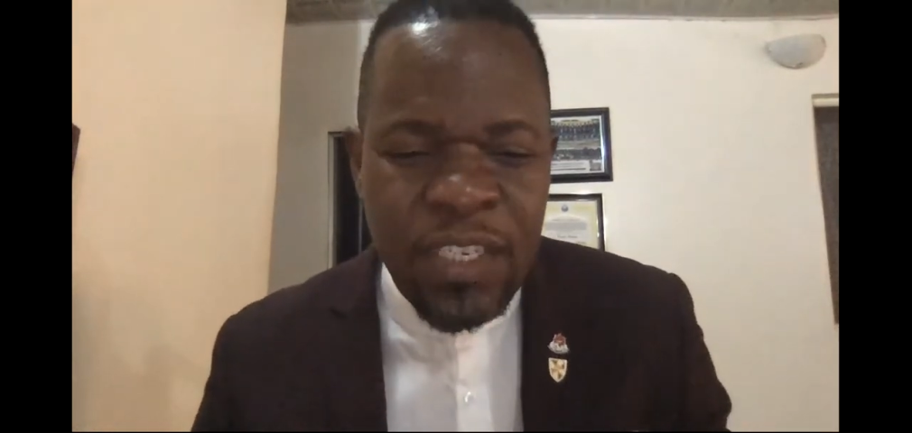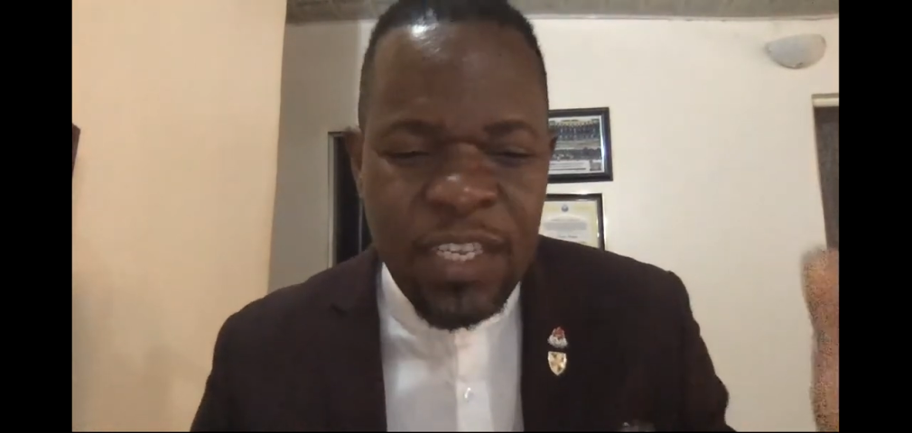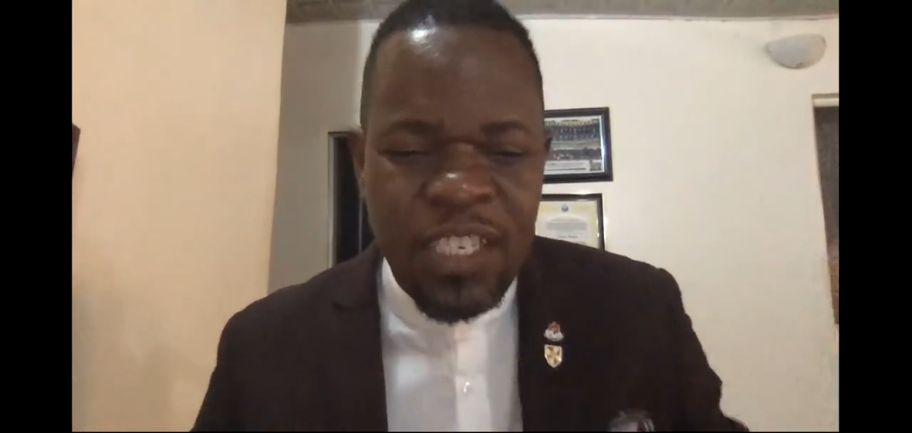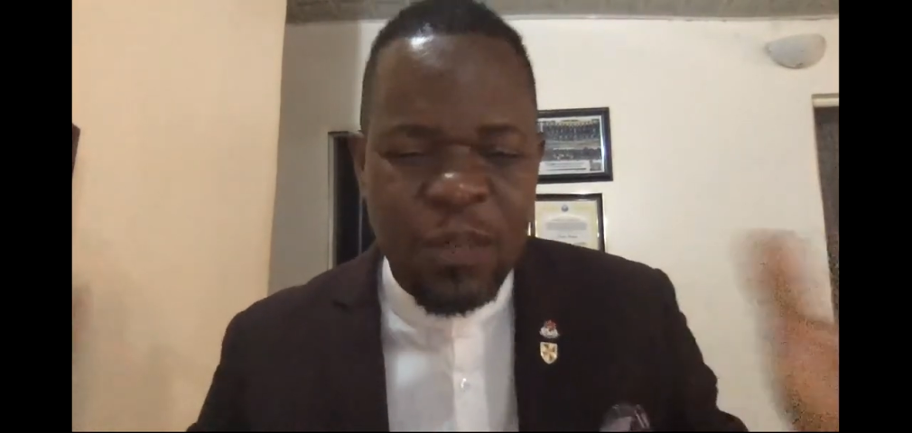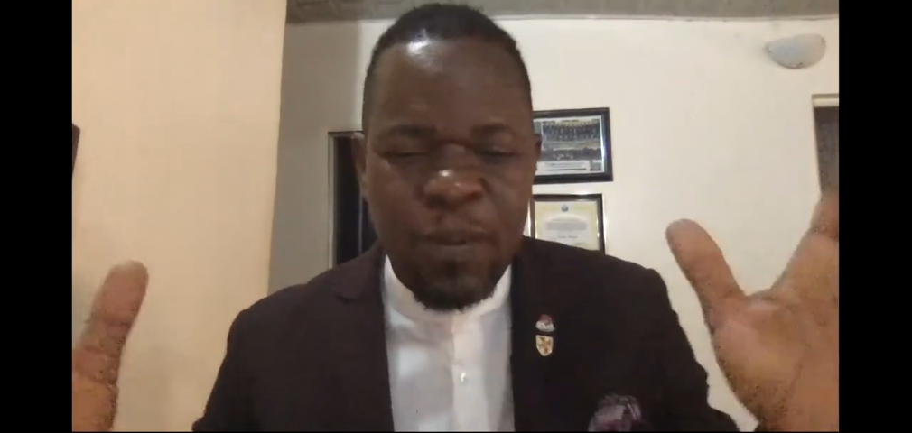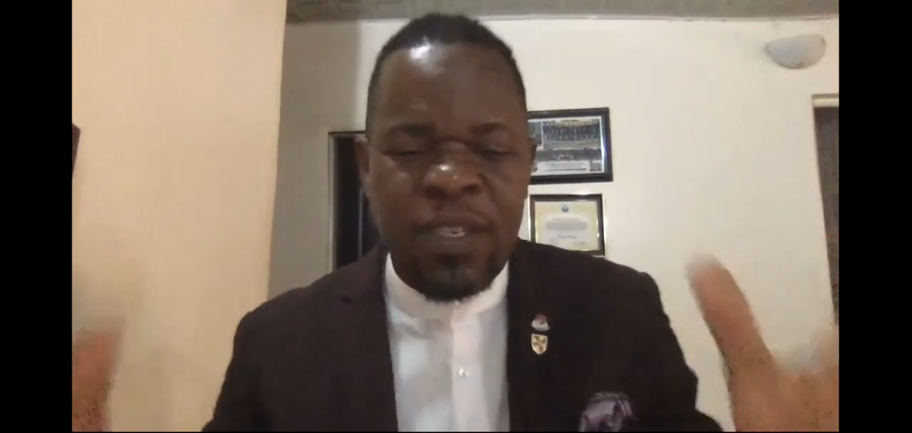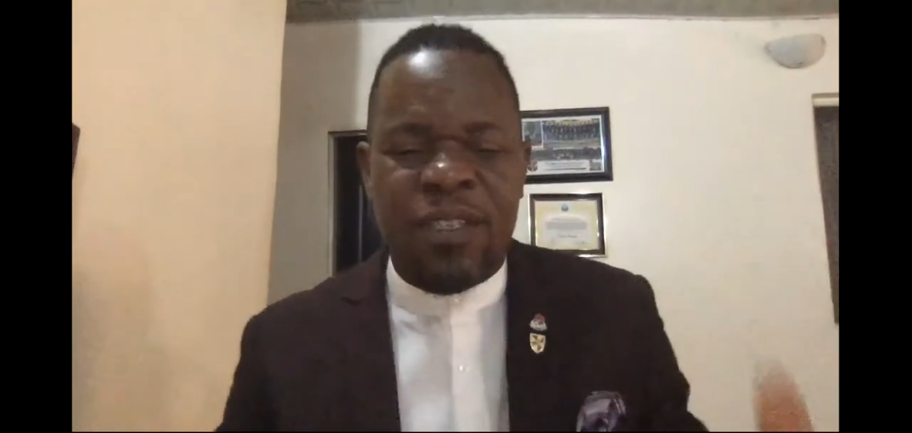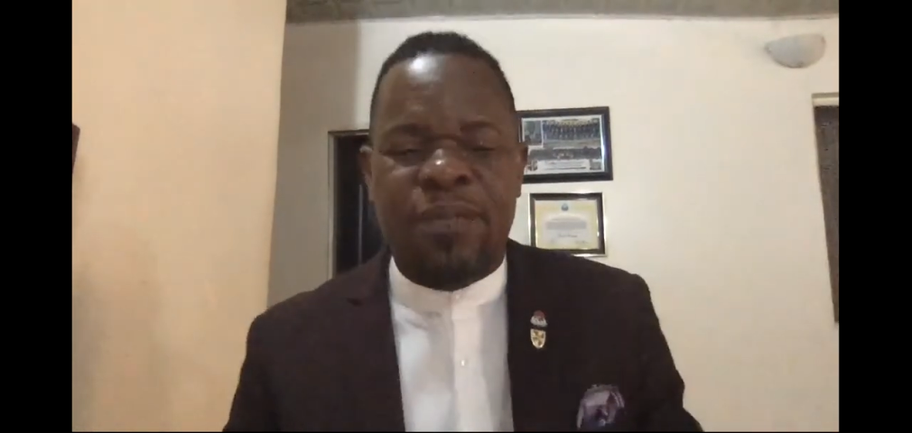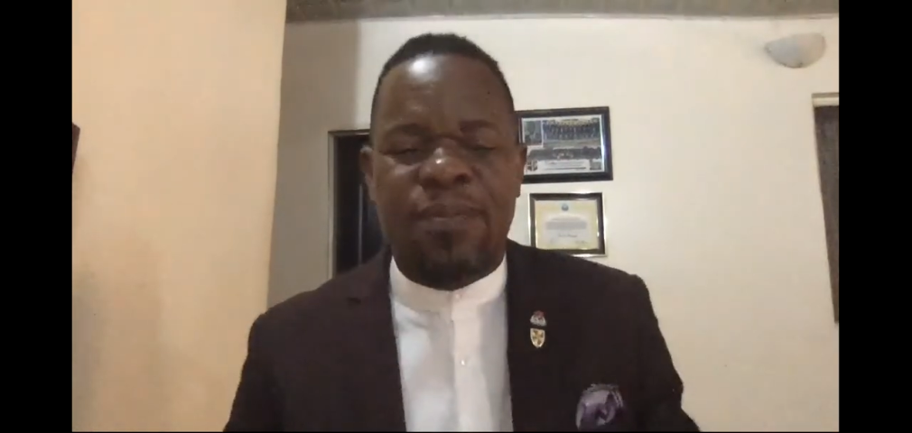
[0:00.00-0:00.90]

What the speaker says: spirit.